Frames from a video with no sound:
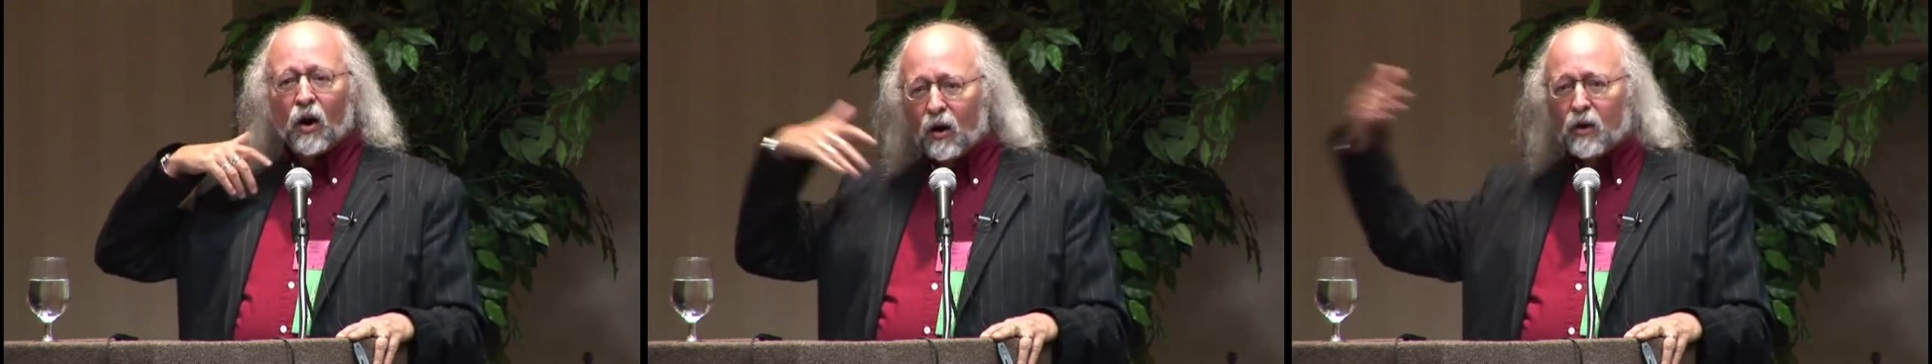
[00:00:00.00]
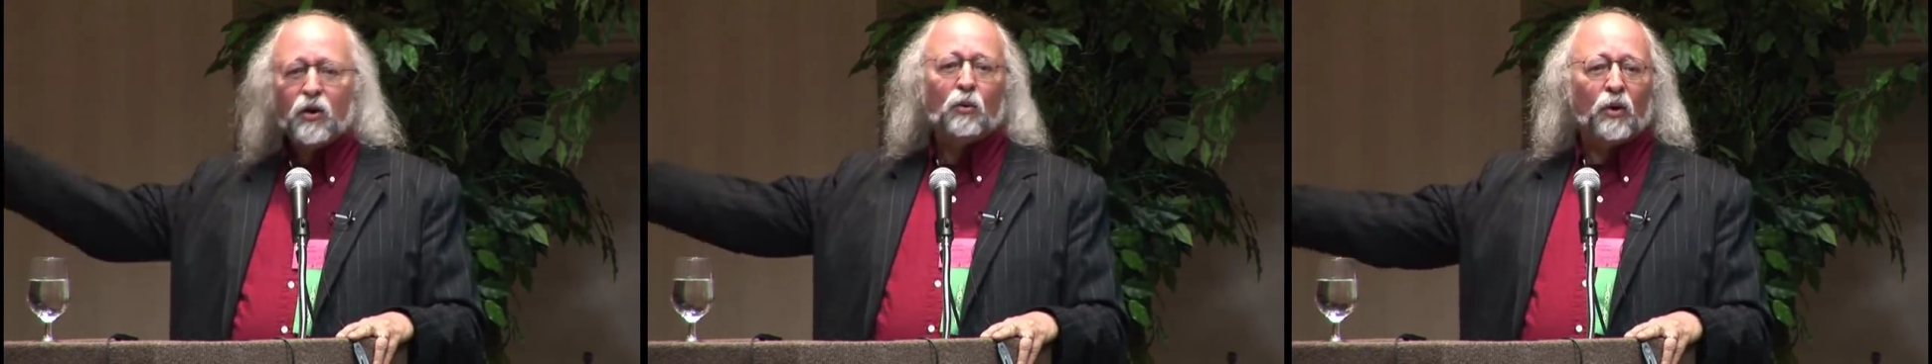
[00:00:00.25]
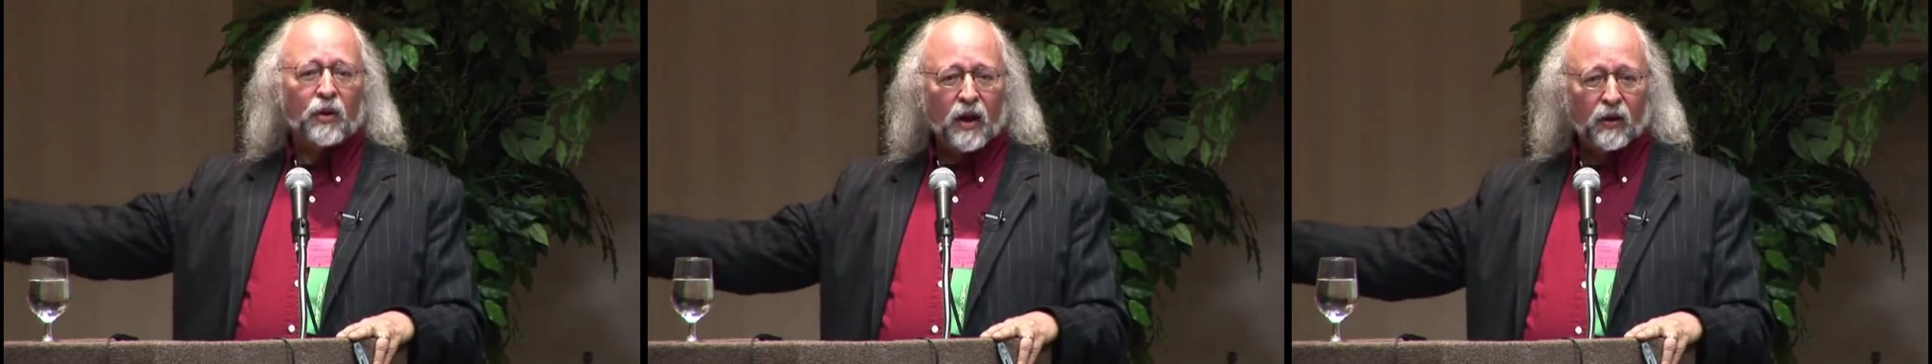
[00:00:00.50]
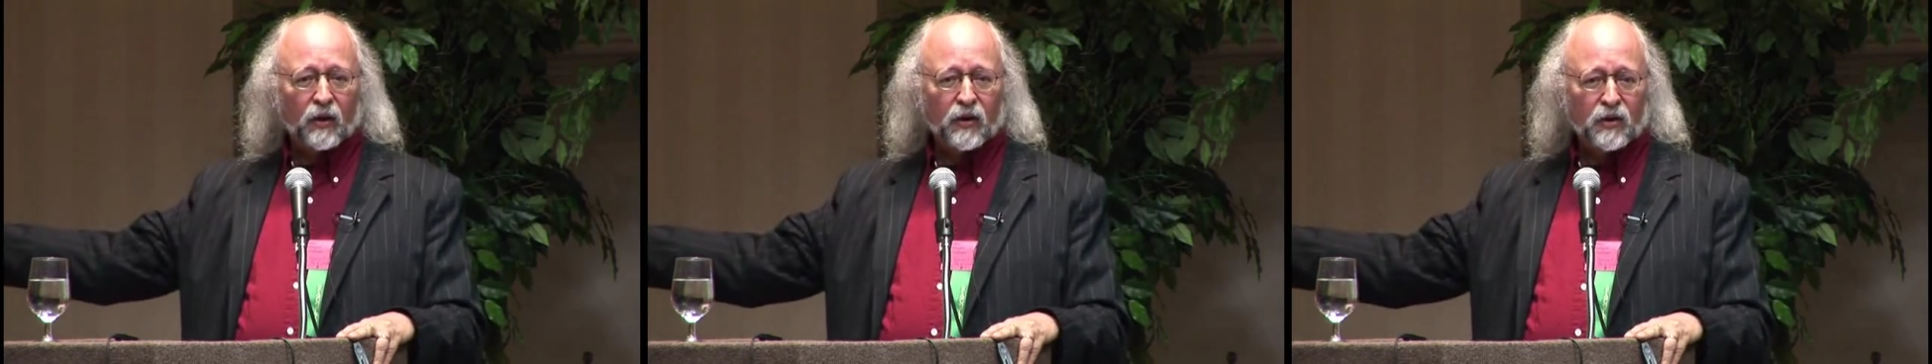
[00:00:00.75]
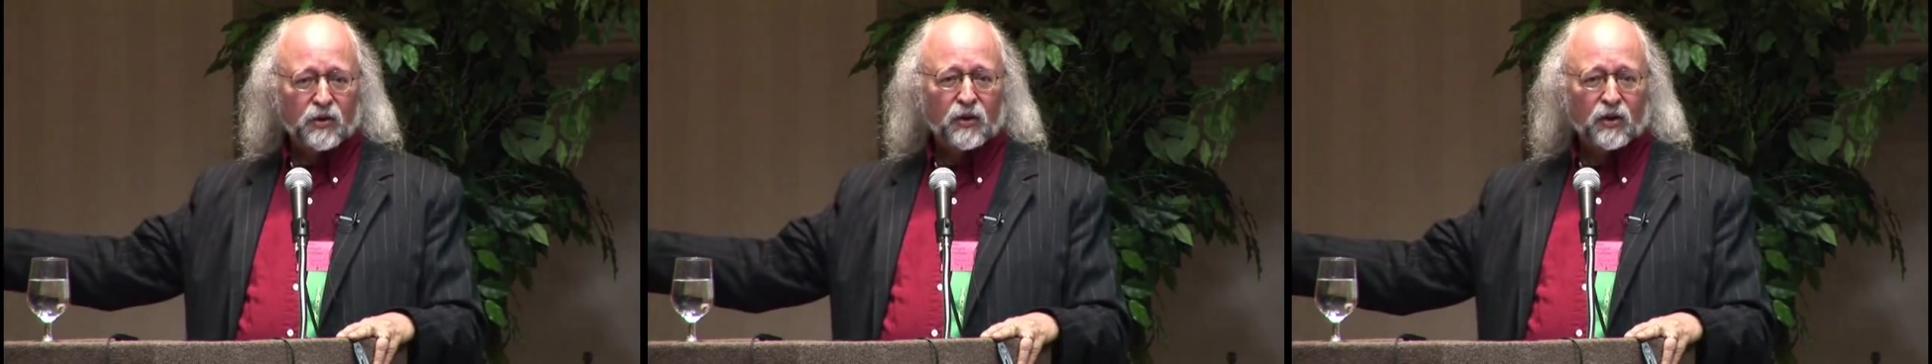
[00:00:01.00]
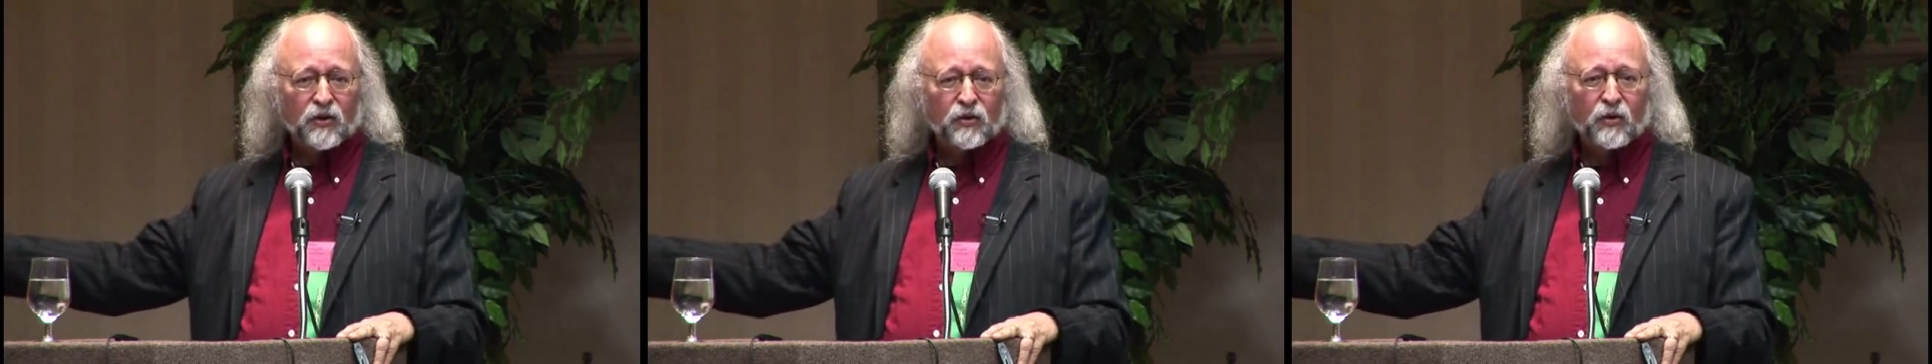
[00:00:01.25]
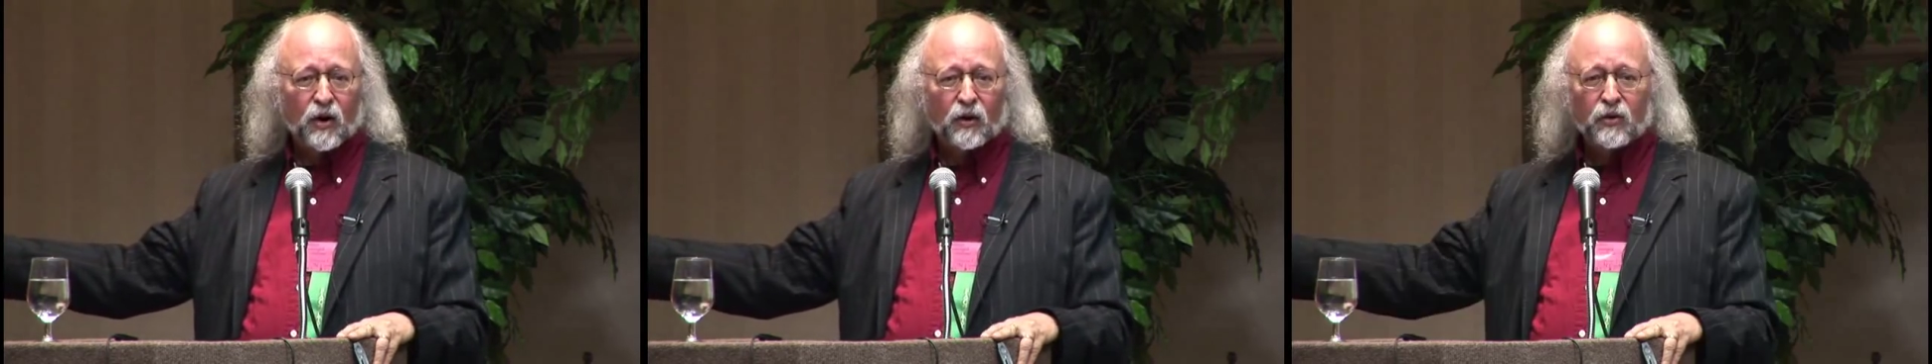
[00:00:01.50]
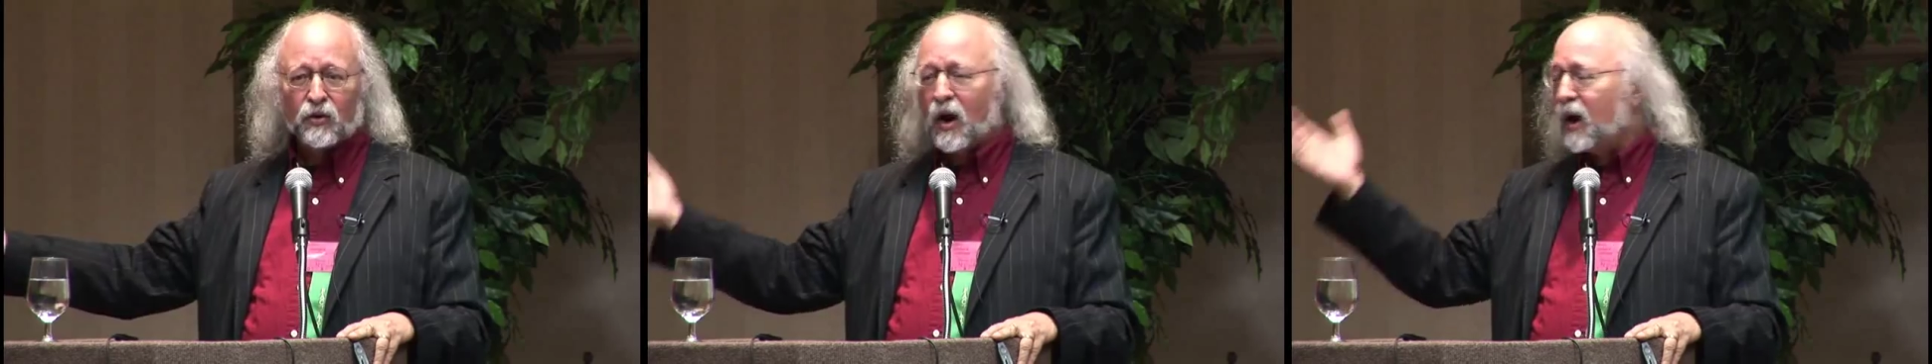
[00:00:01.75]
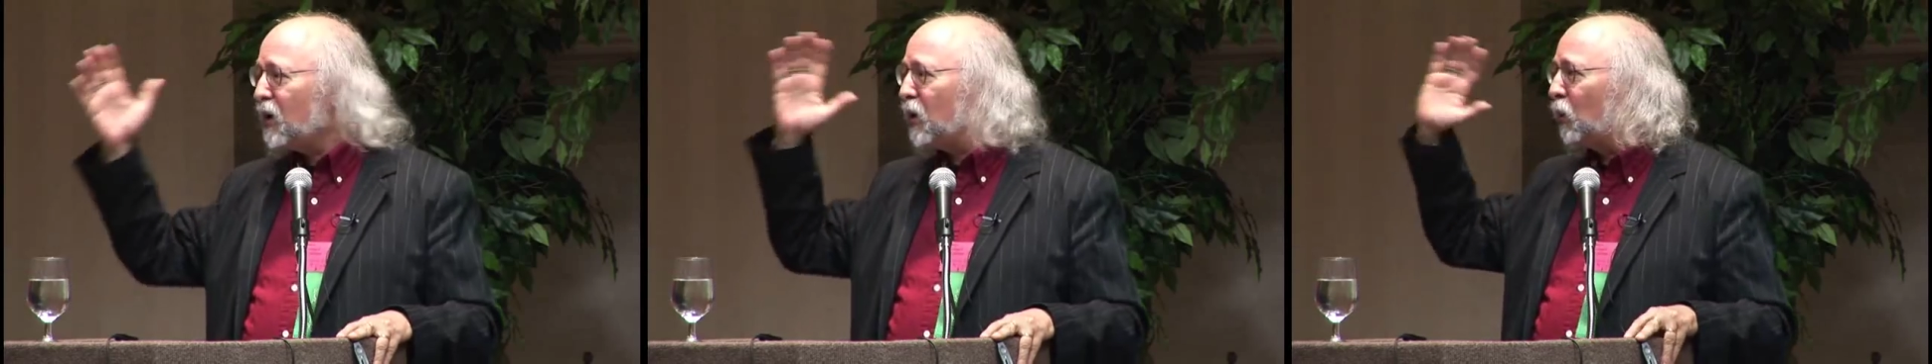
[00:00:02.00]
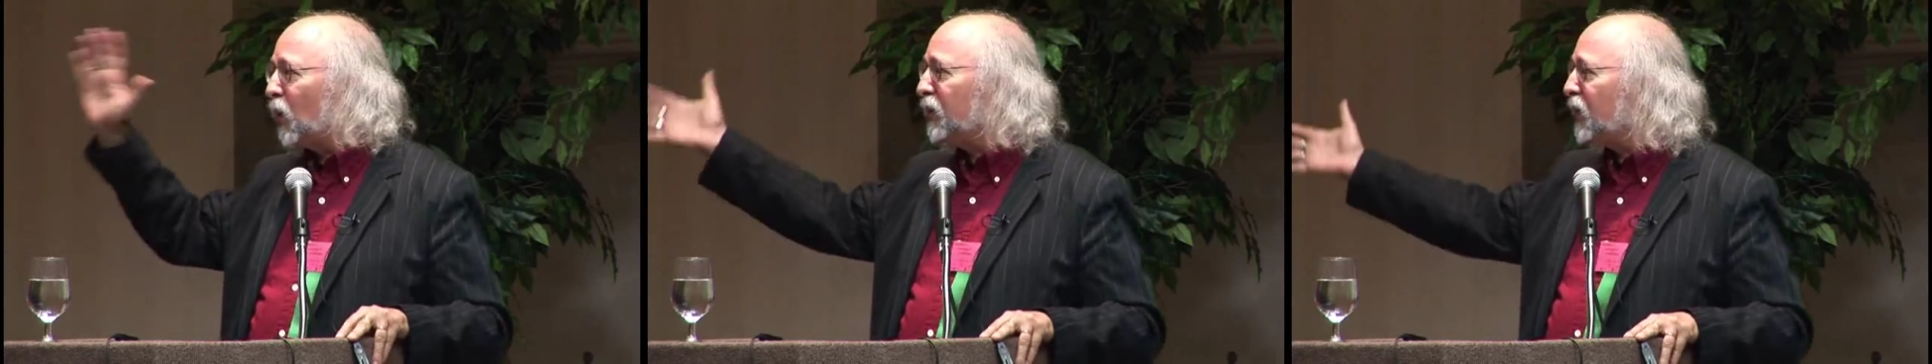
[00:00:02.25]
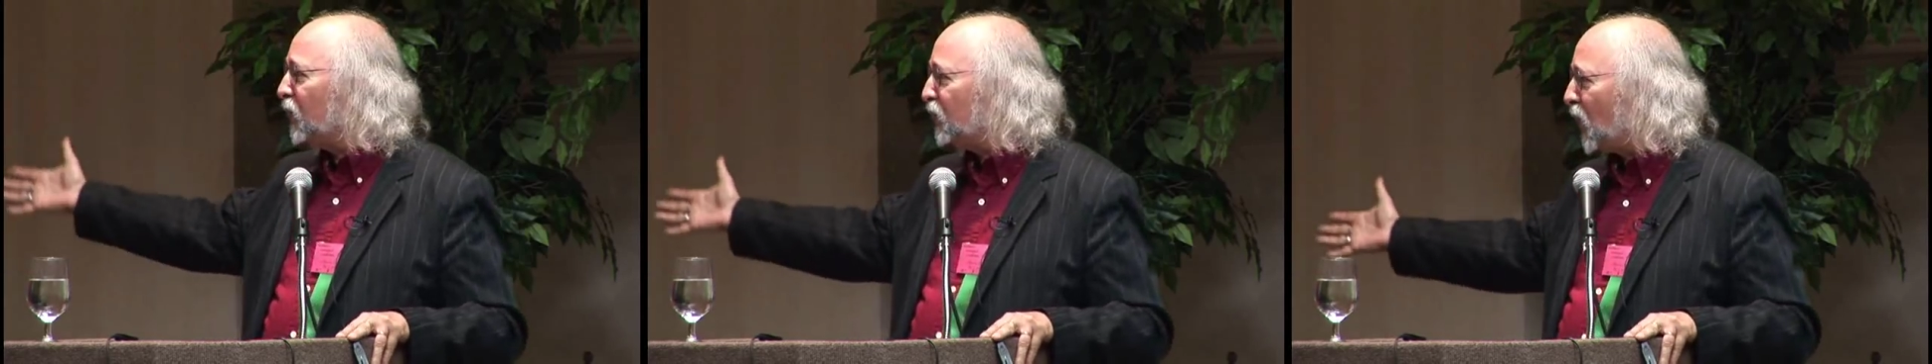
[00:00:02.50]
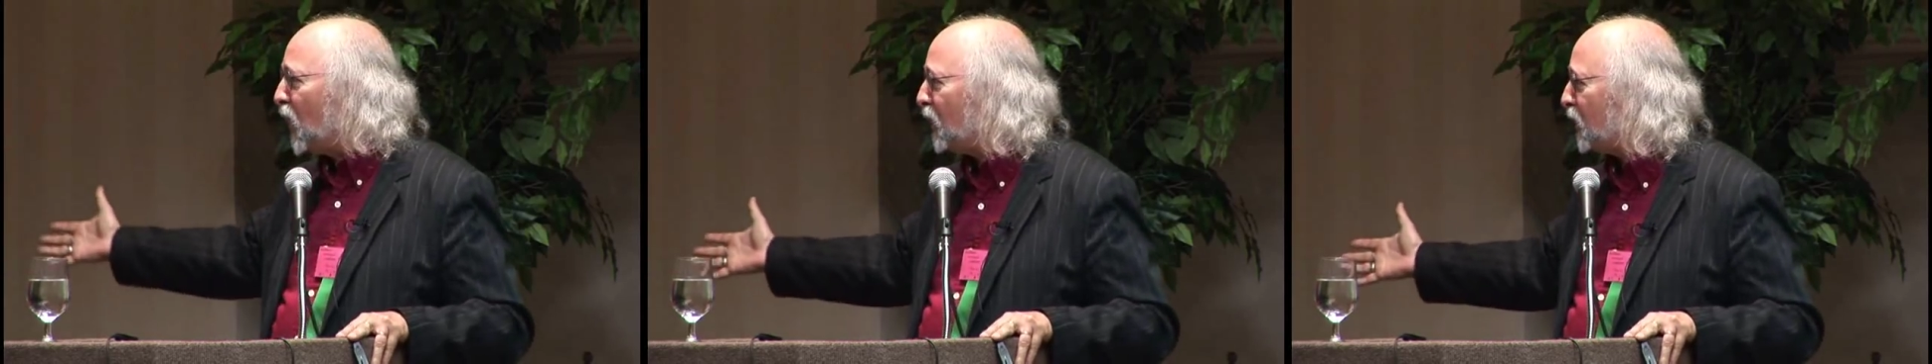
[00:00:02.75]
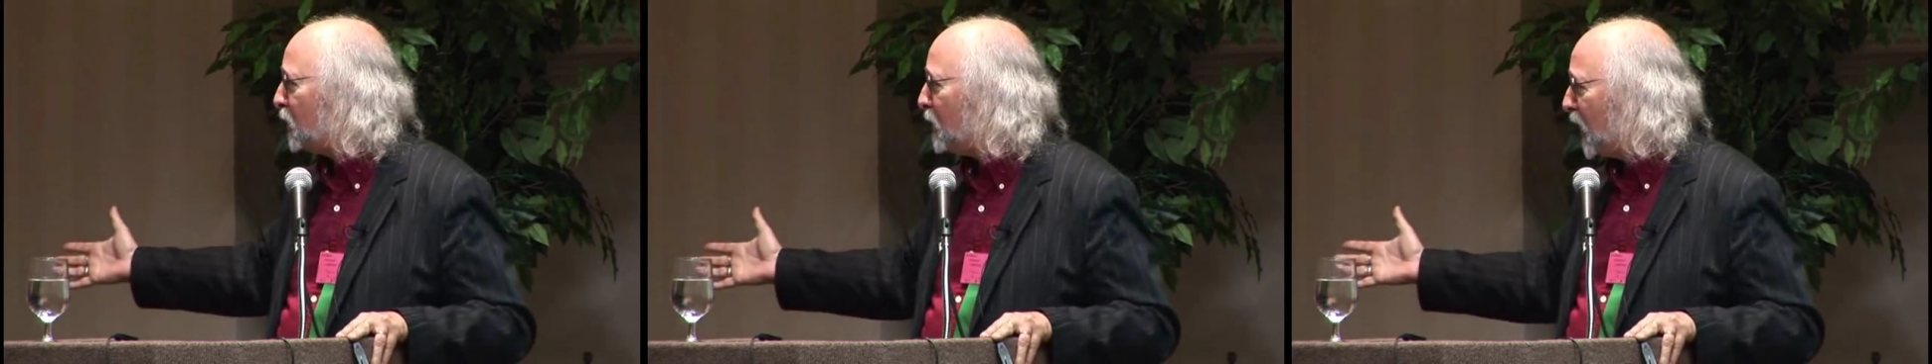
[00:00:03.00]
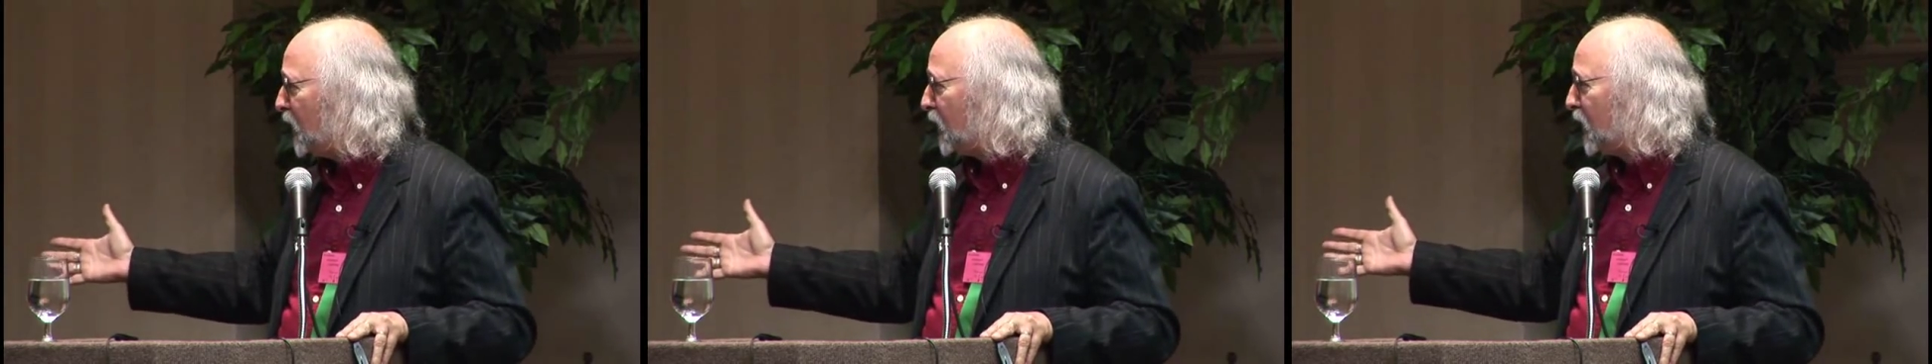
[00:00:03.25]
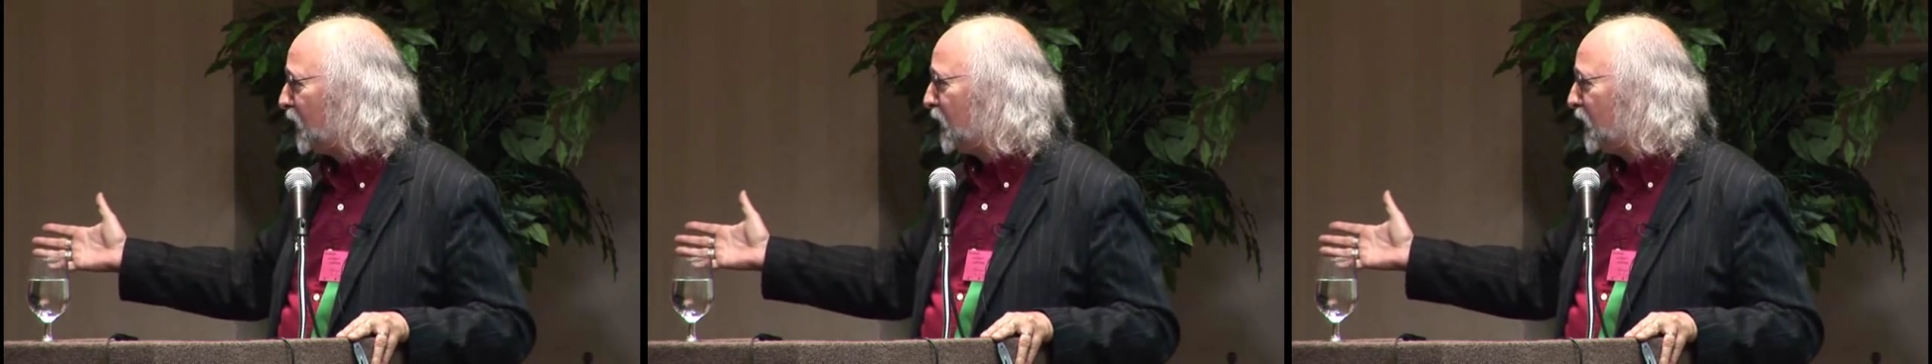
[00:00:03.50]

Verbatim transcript: argue with a Hellenistic astrologer. I don't know what they're talking about.